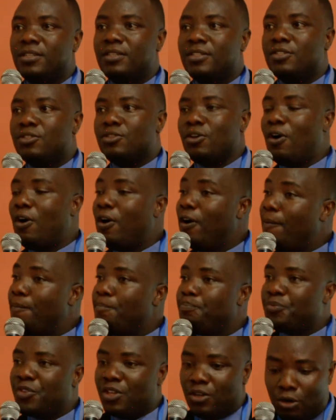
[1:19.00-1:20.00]

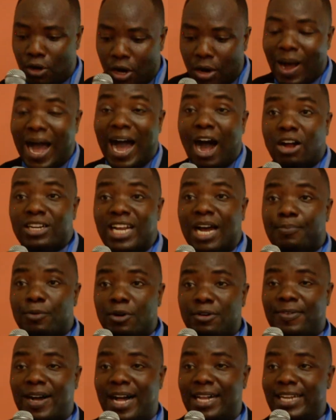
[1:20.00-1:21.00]
So, lower order
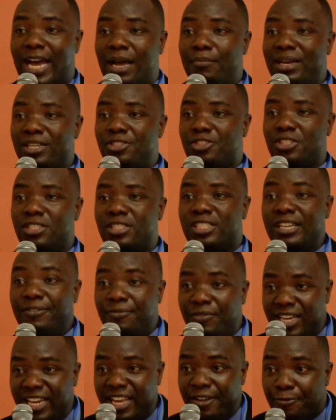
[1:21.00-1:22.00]
profile dimensions,
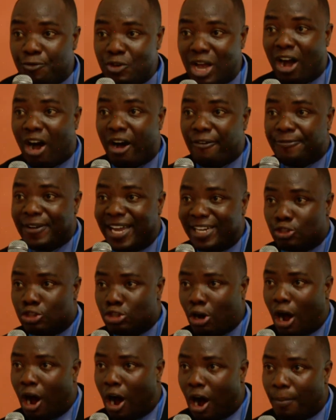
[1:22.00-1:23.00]
even if you are offered
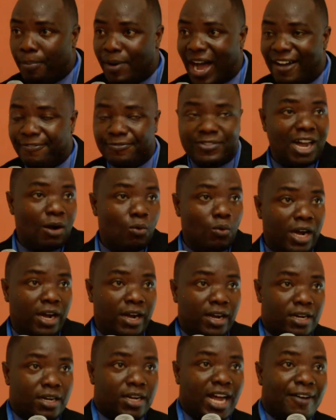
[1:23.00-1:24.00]
job after
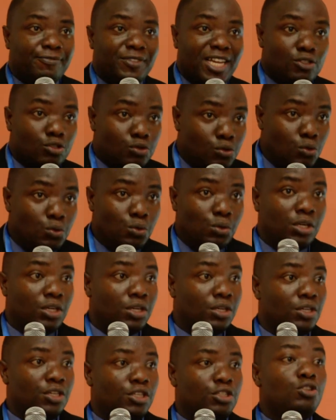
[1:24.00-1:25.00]
work, after school,
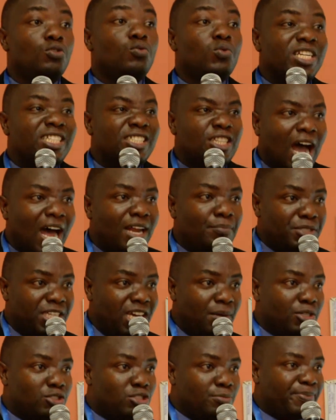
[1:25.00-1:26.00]
you will not be
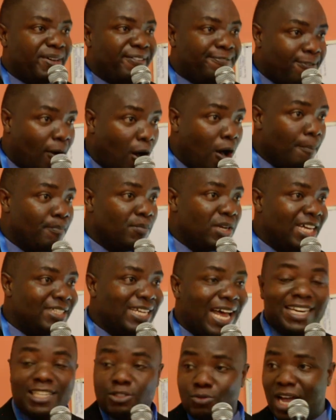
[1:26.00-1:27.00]
able to perform. And
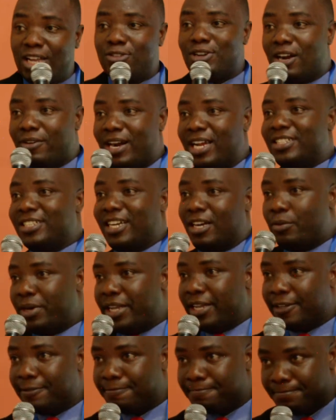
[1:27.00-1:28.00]
that is why you are running away.
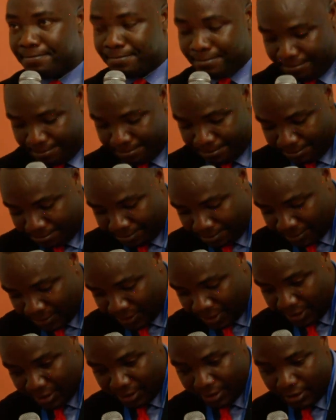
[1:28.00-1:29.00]

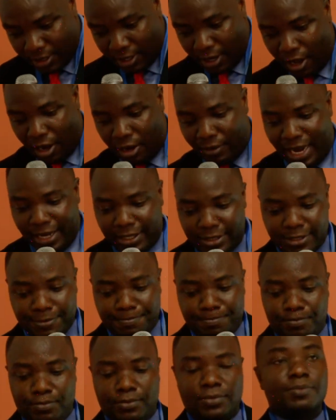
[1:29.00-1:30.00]
Alright.
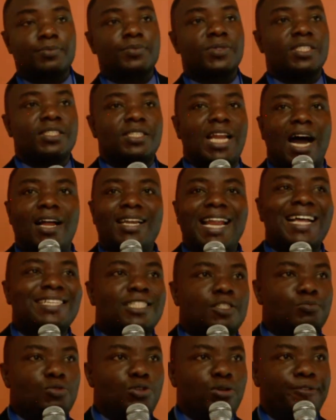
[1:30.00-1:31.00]
Now
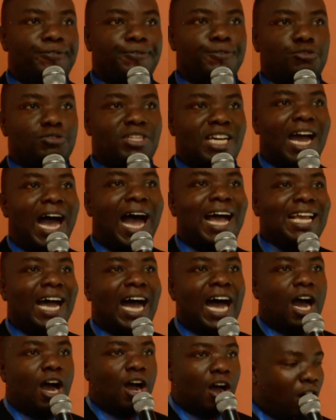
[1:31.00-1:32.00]
let's move to the
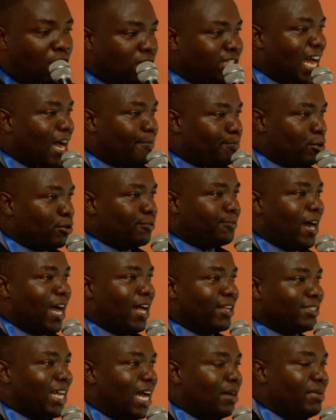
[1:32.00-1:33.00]
higher order
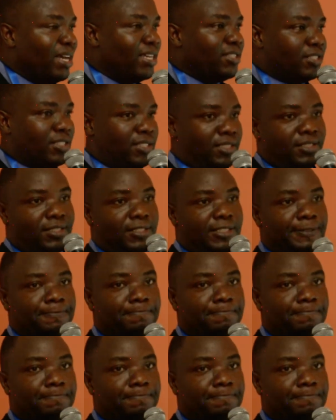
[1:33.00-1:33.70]
profile dimensions.